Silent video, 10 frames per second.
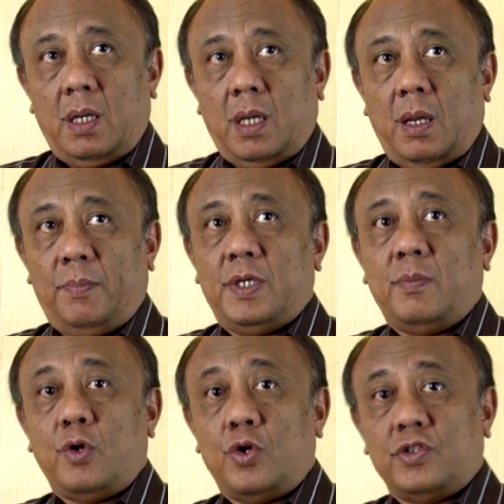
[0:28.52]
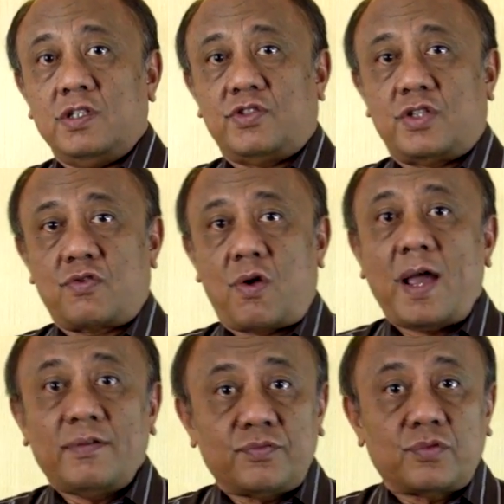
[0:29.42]
Epidemiology is
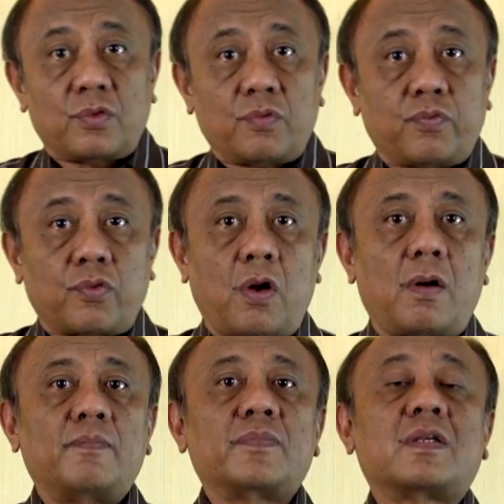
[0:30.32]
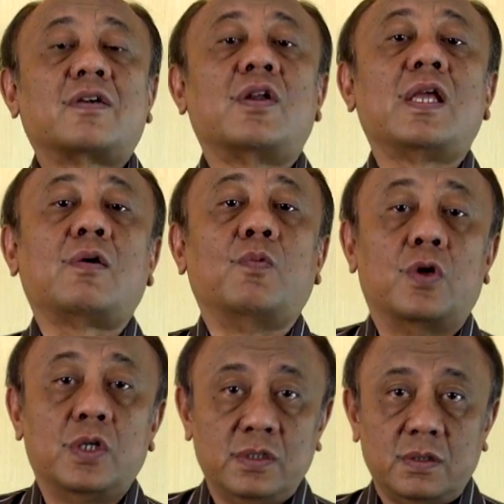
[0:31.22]
derived from Greek
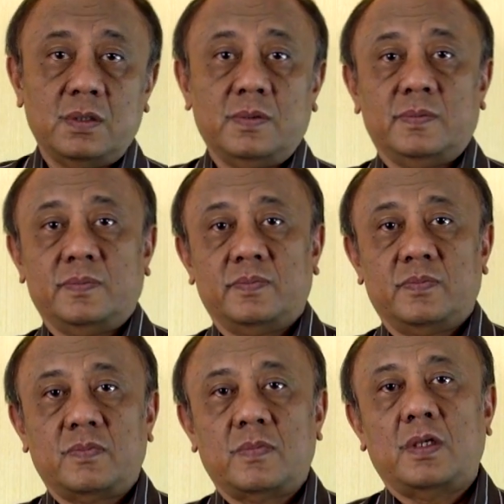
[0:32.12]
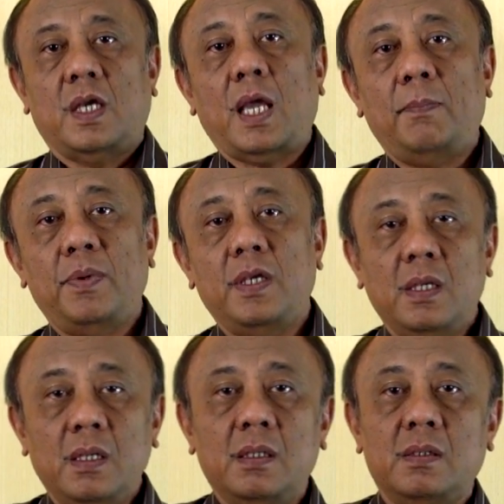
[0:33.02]
word
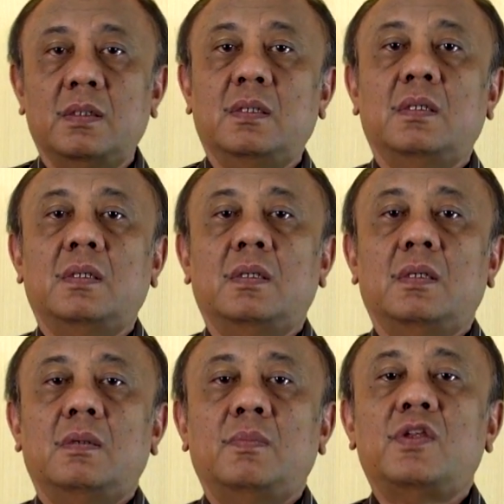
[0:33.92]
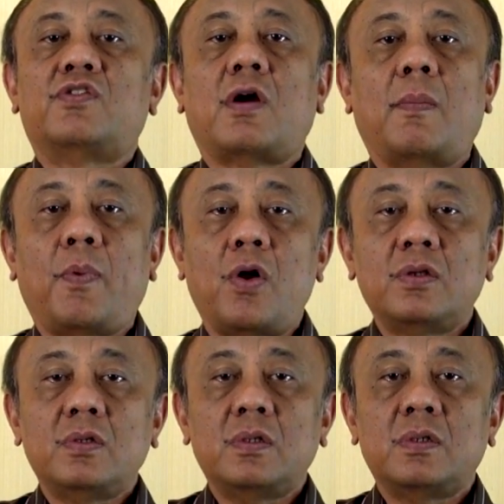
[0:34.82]
epi means
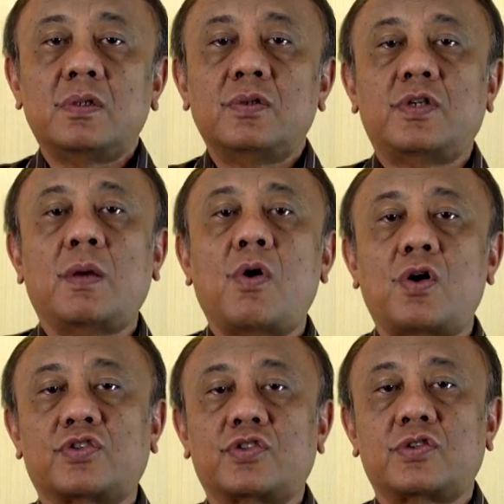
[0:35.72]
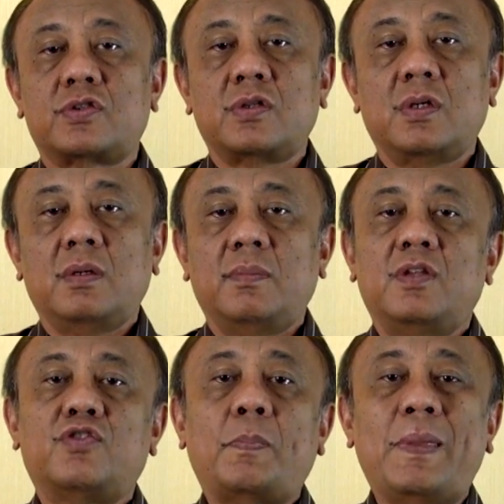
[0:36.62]
upon, demos
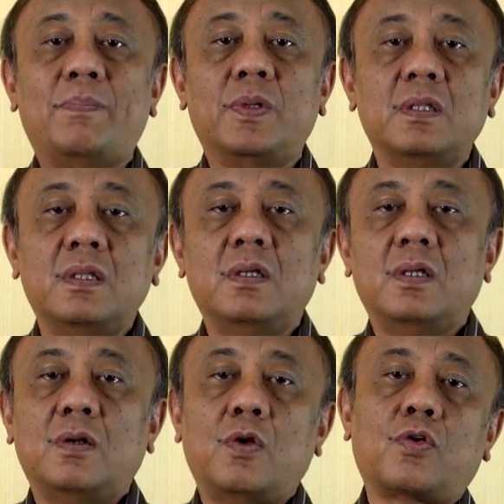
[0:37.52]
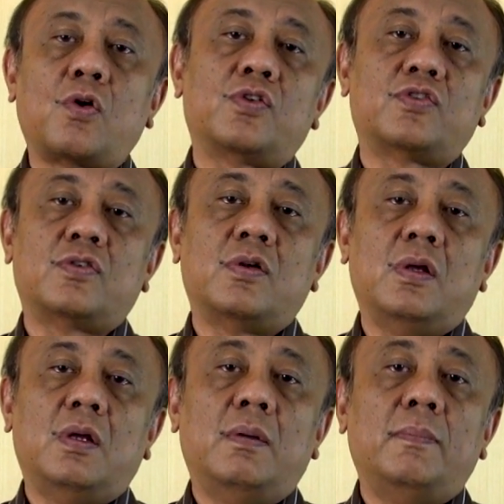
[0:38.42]
means people, logos
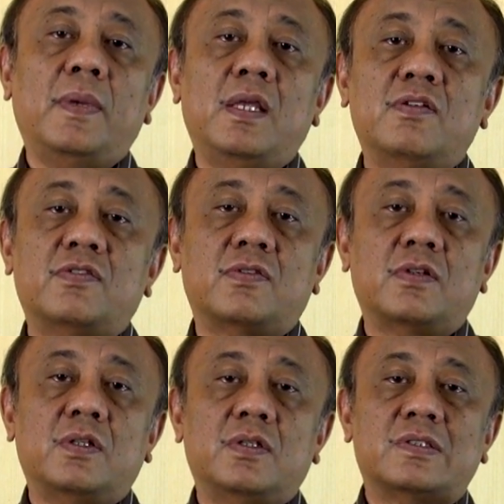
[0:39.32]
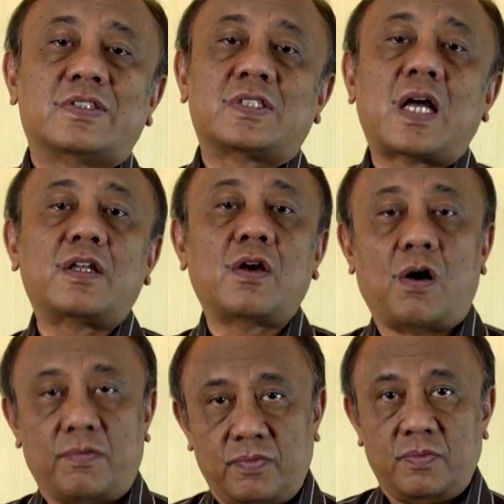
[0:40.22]
means study
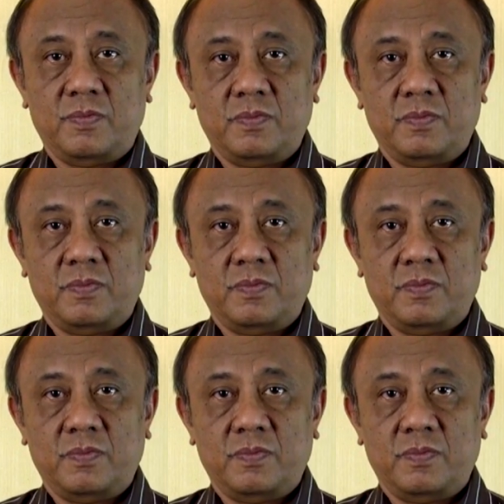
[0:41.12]
of.